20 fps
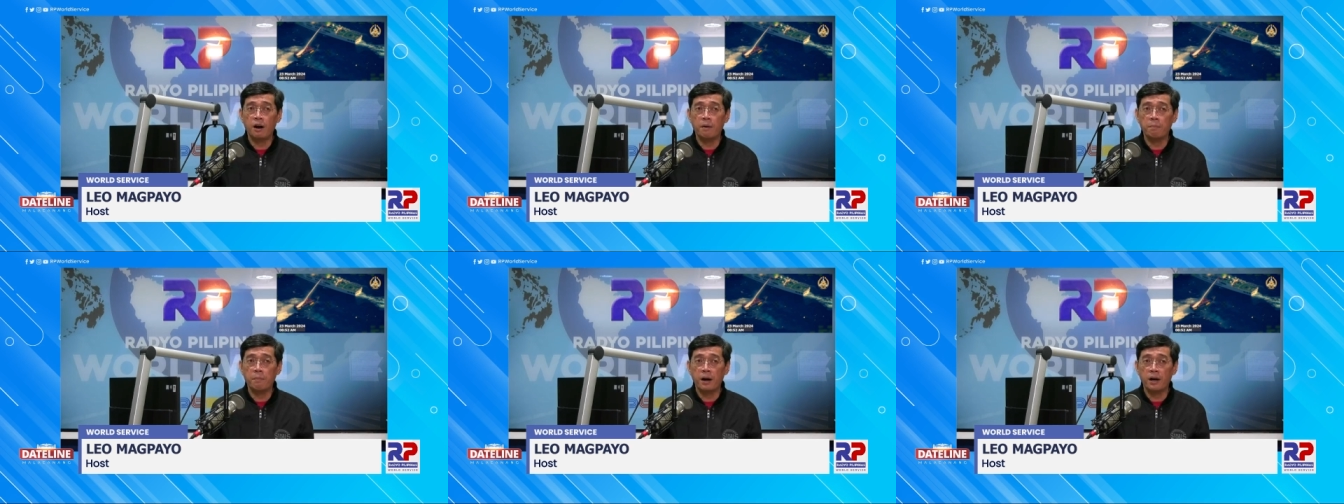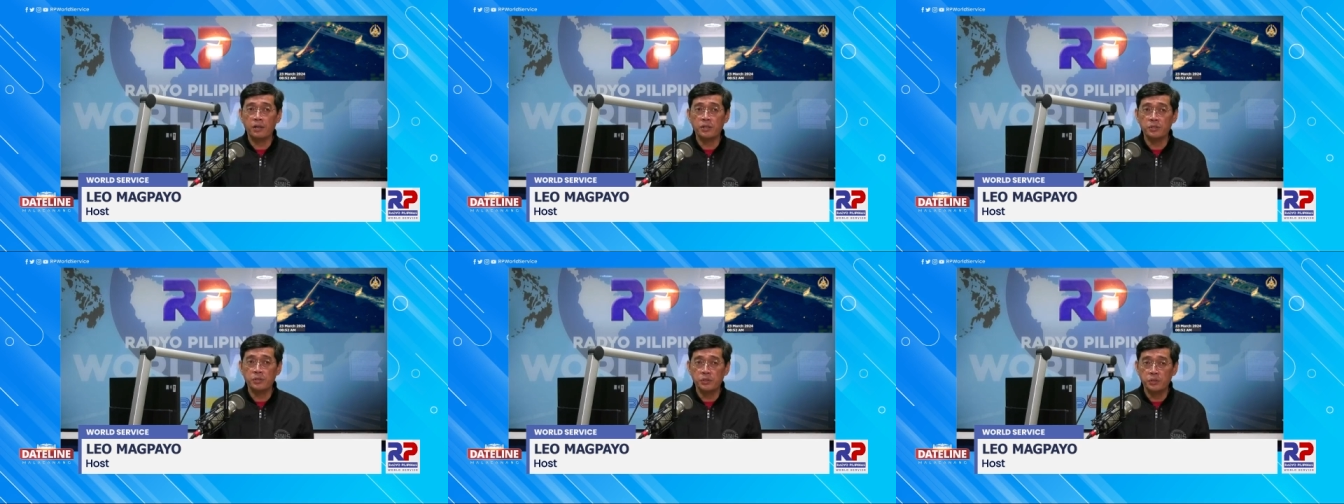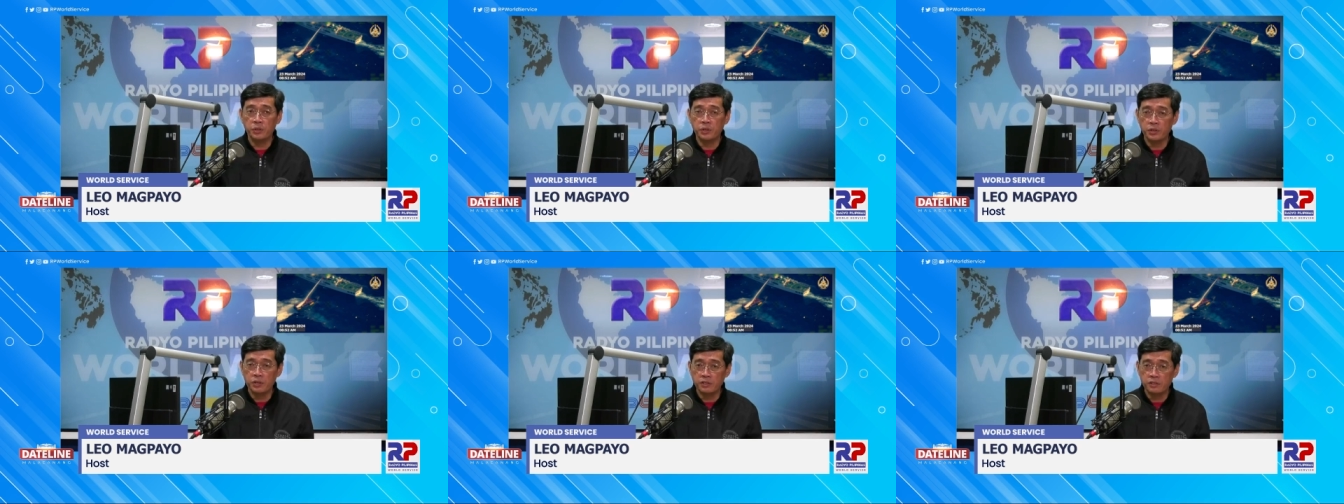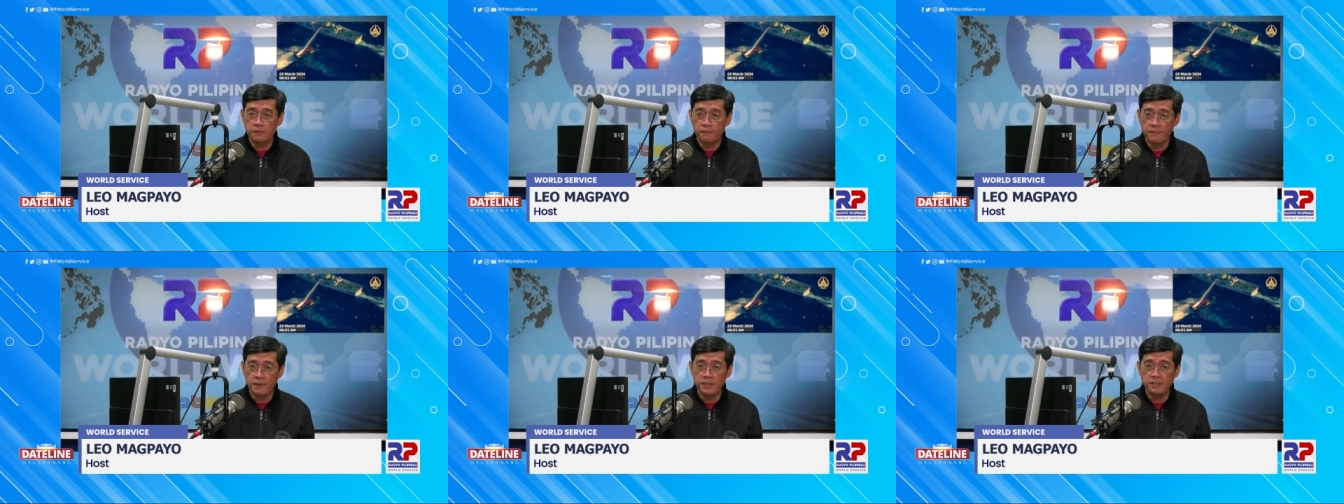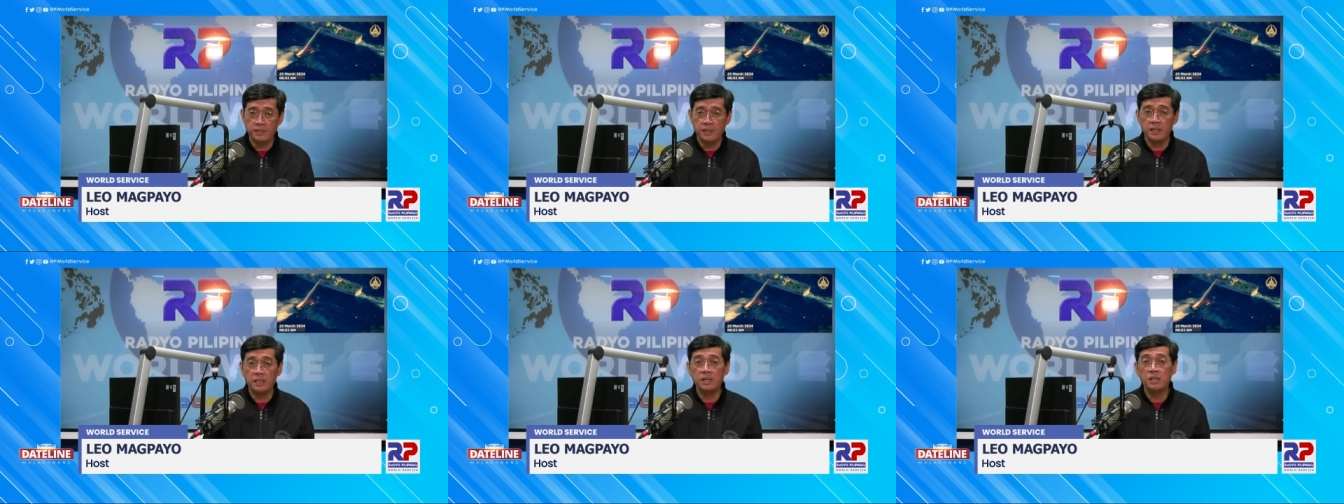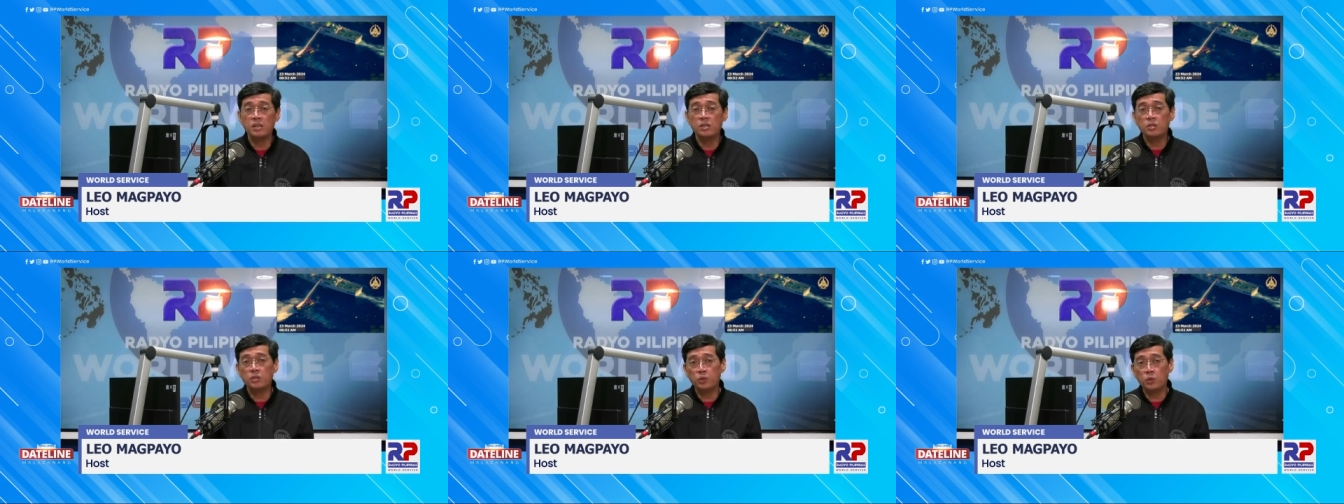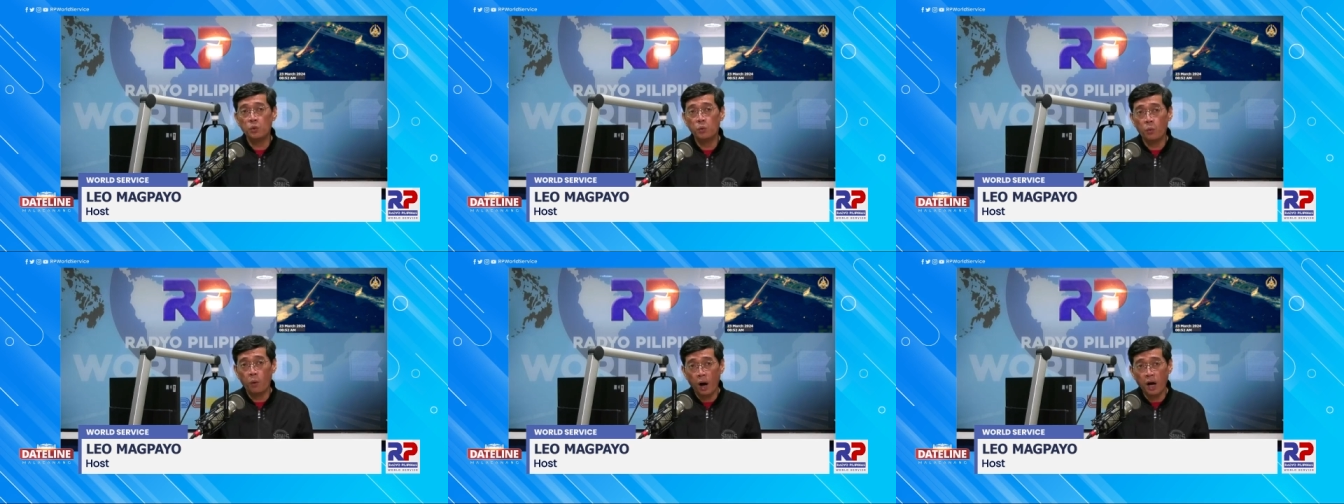Marcos Jr.'s visit to
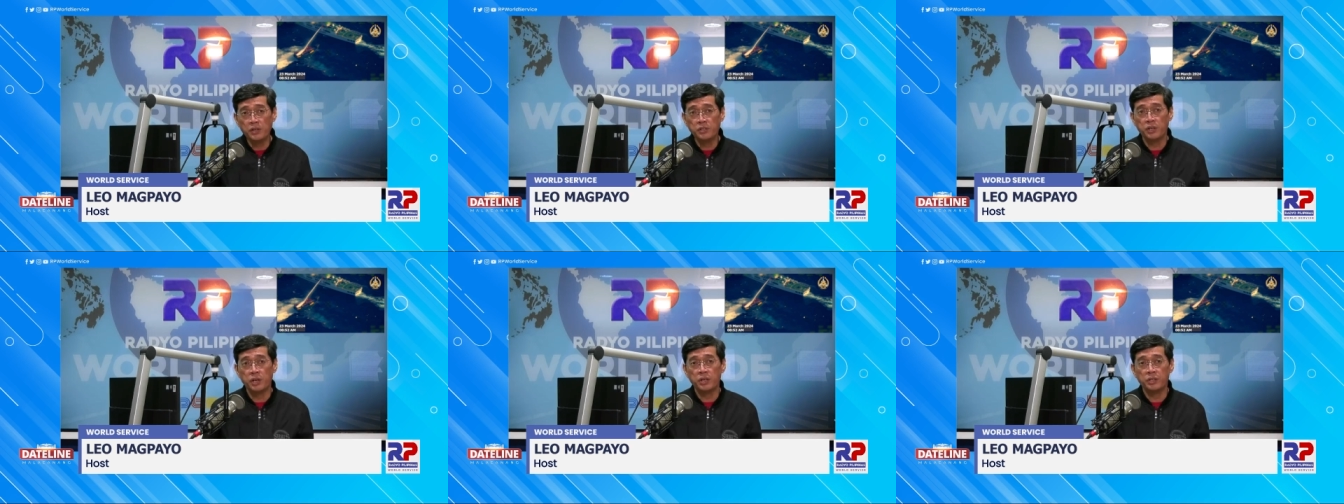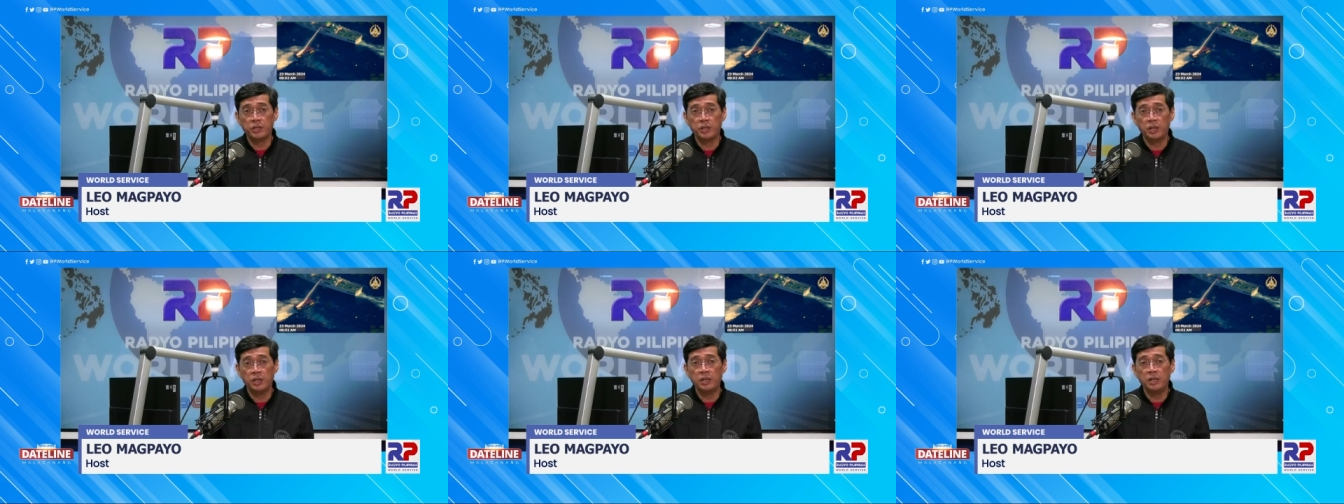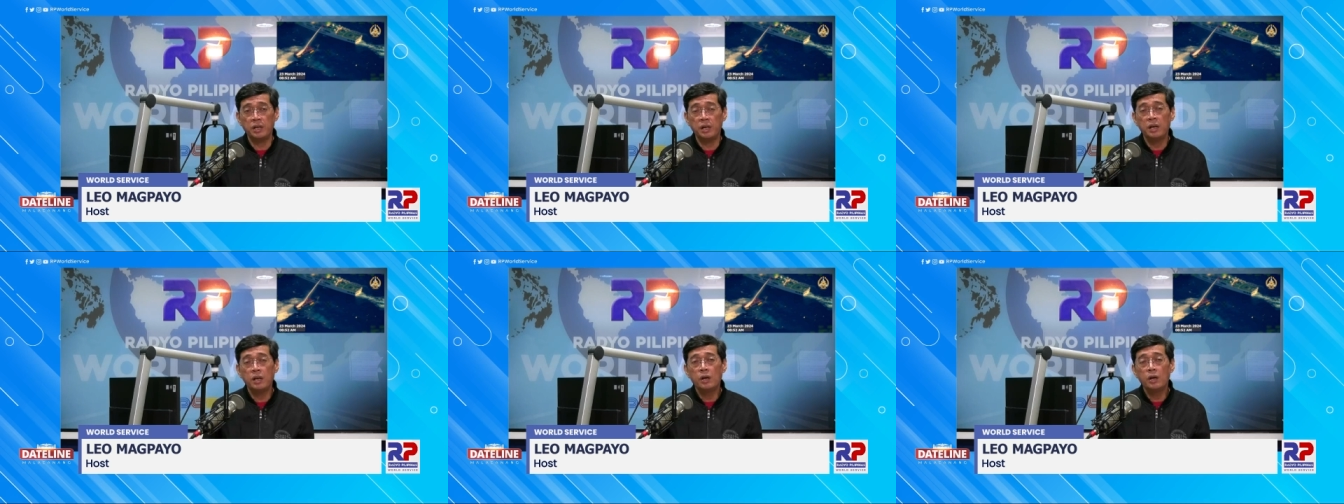Washington,